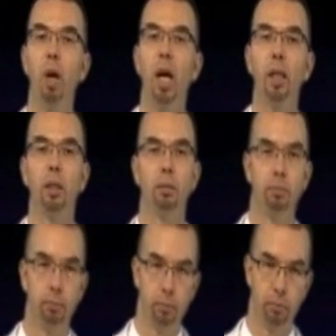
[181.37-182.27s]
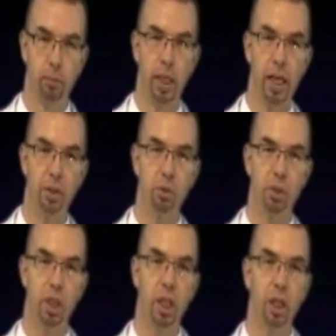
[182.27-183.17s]
the pot, as you
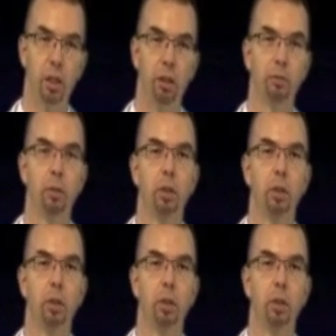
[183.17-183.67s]
see here.